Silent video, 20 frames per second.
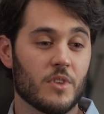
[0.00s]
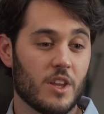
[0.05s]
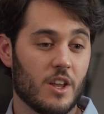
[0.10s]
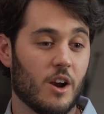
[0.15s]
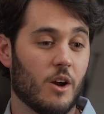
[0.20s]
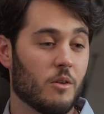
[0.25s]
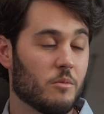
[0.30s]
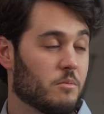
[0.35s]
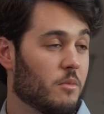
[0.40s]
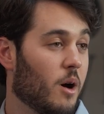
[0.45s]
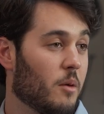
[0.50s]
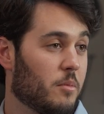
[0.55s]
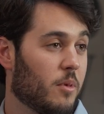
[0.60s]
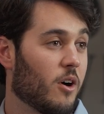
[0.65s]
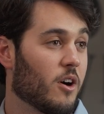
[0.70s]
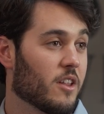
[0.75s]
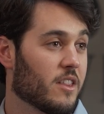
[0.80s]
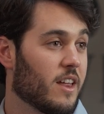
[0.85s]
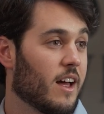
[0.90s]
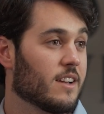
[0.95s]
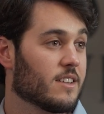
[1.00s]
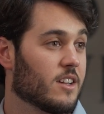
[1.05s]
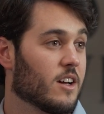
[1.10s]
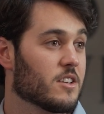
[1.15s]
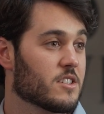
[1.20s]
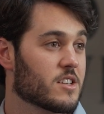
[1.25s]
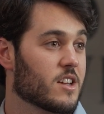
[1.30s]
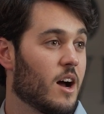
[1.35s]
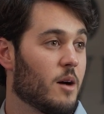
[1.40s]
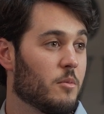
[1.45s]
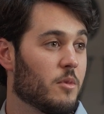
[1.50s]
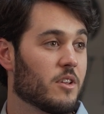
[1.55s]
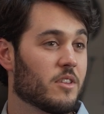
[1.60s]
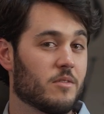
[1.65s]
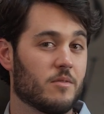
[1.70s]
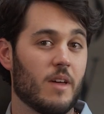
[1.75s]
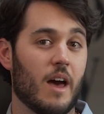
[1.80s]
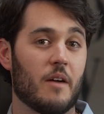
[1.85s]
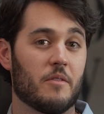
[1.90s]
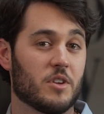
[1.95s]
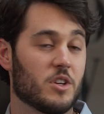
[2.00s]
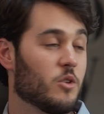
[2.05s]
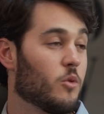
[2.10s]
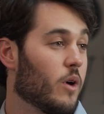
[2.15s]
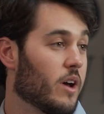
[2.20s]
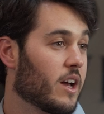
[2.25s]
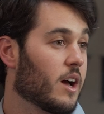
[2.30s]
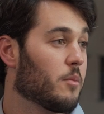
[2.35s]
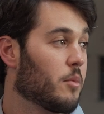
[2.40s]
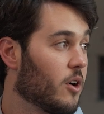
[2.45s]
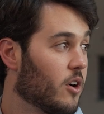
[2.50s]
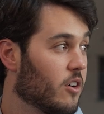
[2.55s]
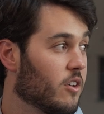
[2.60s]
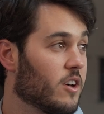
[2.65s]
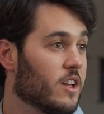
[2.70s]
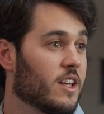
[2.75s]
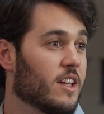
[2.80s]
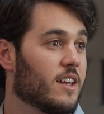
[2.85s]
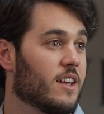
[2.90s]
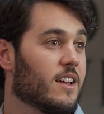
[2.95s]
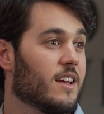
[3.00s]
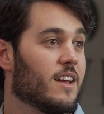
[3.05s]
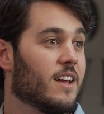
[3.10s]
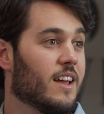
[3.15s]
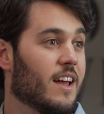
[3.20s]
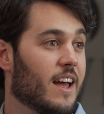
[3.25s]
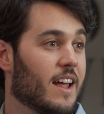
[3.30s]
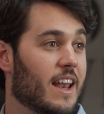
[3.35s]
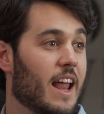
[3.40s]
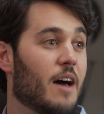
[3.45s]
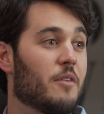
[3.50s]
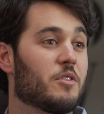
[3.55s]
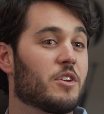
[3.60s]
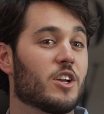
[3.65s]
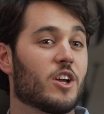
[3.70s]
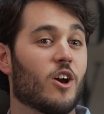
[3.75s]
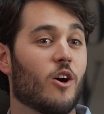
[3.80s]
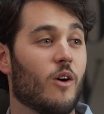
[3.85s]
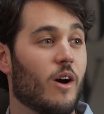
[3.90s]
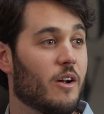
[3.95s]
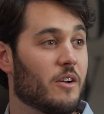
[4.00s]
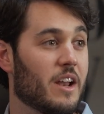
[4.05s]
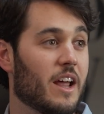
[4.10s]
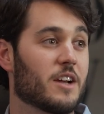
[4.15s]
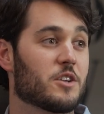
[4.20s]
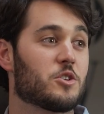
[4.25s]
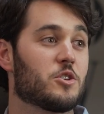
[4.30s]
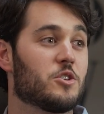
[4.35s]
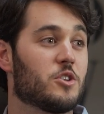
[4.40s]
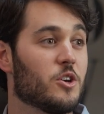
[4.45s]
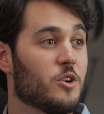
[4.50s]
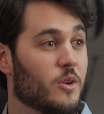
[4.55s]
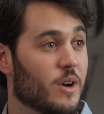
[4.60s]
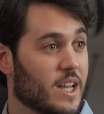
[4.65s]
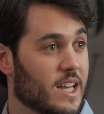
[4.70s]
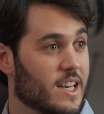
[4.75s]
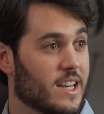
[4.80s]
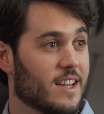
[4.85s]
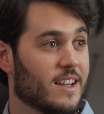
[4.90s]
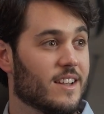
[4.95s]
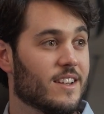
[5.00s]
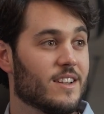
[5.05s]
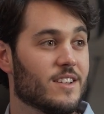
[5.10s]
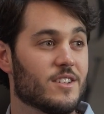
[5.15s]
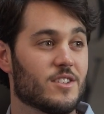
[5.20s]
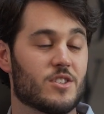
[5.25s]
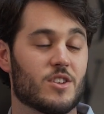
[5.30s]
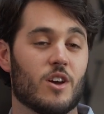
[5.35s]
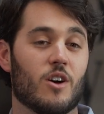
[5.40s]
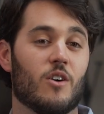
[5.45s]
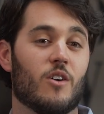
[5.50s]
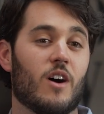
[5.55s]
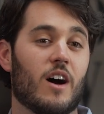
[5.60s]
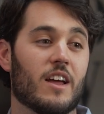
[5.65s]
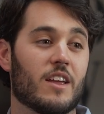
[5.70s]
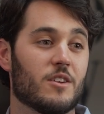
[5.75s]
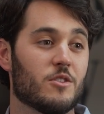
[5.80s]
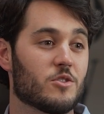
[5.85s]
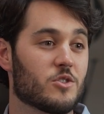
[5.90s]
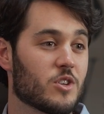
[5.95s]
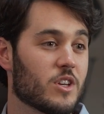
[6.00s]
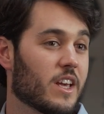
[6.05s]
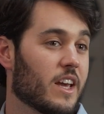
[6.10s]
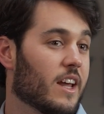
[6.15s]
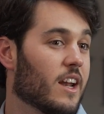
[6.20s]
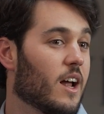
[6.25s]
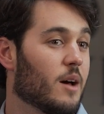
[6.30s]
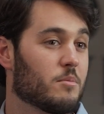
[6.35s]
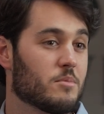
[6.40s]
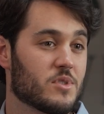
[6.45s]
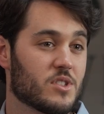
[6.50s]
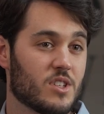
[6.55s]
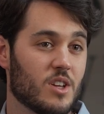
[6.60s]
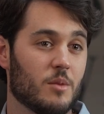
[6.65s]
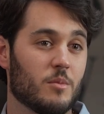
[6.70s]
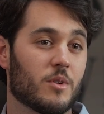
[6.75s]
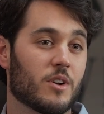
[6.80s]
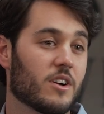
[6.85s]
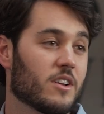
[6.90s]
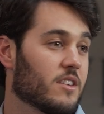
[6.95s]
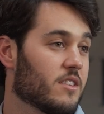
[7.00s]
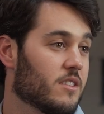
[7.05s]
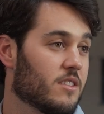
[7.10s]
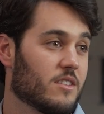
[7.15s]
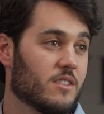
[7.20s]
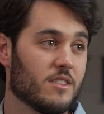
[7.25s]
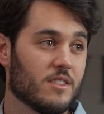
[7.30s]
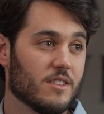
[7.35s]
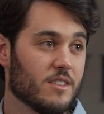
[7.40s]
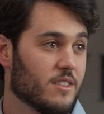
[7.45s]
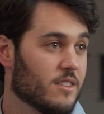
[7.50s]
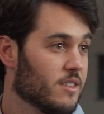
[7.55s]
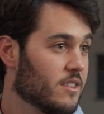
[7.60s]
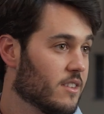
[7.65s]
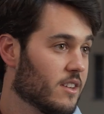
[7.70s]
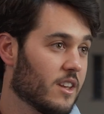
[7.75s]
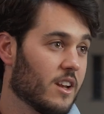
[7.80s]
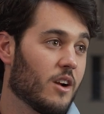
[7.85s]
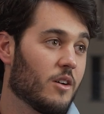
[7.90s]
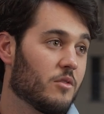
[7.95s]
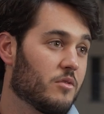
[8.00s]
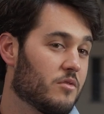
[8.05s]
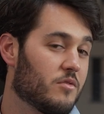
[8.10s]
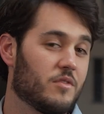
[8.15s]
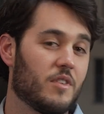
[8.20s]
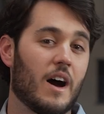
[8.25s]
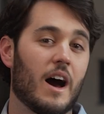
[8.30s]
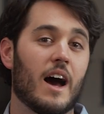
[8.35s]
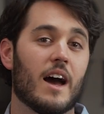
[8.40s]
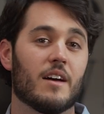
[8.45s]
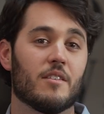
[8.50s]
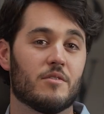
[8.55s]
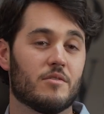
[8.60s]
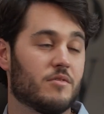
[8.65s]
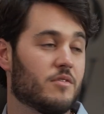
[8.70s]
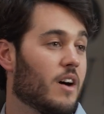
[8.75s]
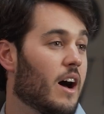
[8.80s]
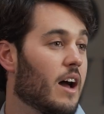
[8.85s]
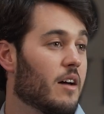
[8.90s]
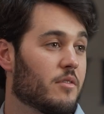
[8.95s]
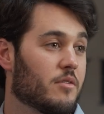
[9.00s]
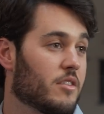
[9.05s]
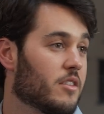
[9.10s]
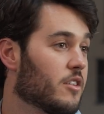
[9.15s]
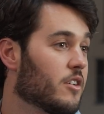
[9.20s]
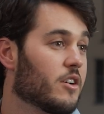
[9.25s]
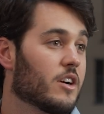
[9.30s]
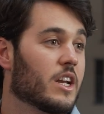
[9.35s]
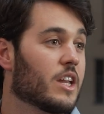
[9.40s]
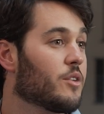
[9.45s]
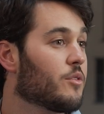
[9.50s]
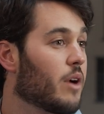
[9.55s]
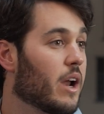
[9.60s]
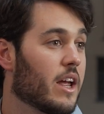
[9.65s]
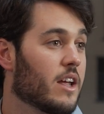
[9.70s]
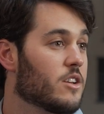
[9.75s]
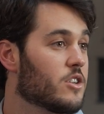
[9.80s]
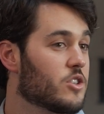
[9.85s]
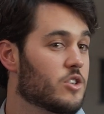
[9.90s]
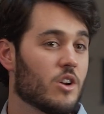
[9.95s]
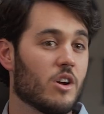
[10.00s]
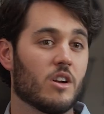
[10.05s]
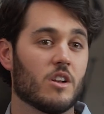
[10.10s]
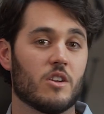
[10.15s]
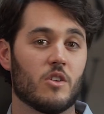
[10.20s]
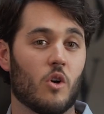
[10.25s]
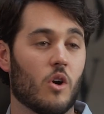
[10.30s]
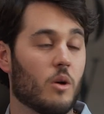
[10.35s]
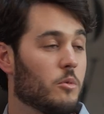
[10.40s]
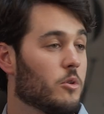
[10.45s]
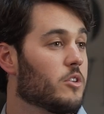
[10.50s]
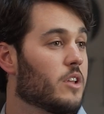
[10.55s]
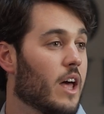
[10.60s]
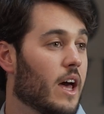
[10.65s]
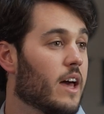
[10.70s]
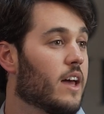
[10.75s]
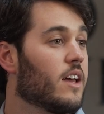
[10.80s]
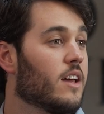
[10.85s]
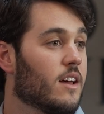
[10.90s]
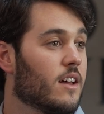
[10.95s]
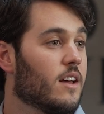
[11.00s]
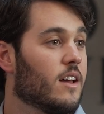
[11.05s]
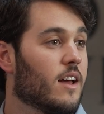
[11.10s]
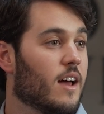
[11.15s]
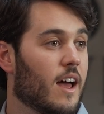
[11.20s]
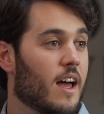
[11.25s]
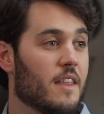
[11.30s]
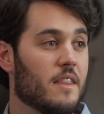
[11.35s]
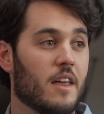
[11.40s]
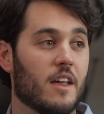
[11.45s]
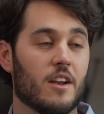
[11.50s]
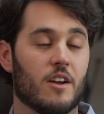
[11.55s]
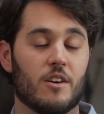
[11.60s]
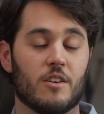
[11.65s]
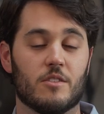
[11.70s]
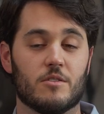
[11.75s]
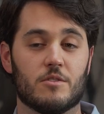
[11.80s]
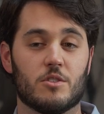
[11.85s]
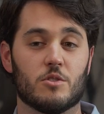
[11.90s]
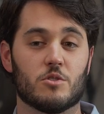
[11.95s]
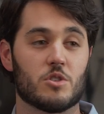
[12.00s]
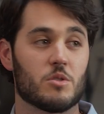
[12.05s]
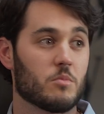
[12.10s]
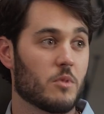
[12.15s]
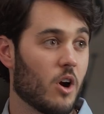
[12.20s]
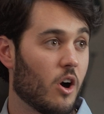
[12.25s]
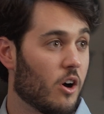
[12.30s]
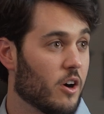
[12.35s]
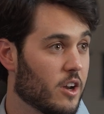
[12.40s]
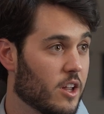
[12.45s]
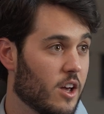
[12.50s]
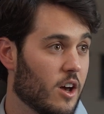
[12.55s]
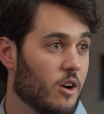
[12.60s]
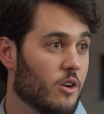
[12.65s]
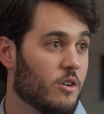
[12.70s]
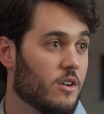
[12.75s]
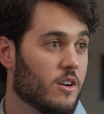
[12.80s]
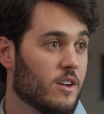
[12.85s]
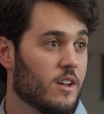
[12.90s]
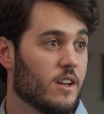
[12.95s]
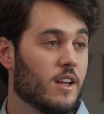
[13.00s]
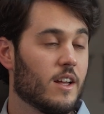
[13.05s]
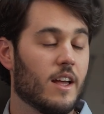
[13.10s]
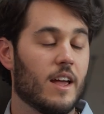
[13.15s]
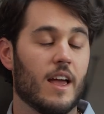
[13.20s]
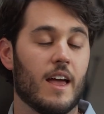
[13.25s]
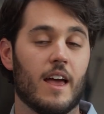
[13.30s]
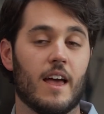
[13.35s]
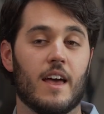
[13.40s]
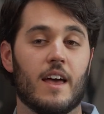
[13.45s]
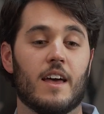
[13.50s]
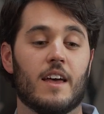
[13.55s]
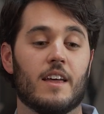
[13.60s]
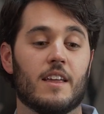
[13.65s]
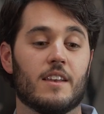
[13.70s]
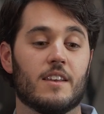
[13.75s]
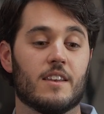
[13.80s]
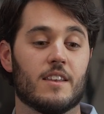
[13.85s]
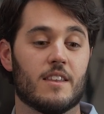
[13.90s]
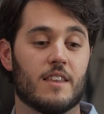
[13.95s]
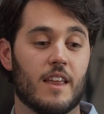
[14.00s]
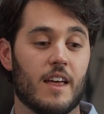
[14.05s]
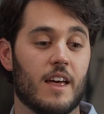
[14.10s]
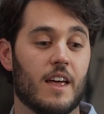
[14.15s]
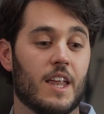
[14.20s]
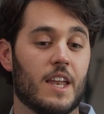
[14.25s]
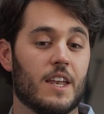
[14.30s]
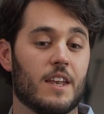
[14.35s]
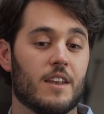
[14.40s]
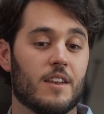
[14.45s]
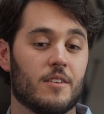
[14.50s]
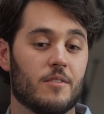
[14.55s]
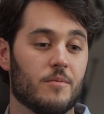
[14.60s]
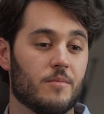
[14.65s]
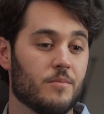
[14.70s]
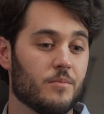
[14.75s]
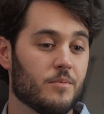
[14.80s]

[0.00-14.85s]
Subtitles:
a part of that does come with having to wake up early and having to go out and actually do it. So I usually get up somewhere in, 5:30 range on a normal day, and then I'll do some cardio and then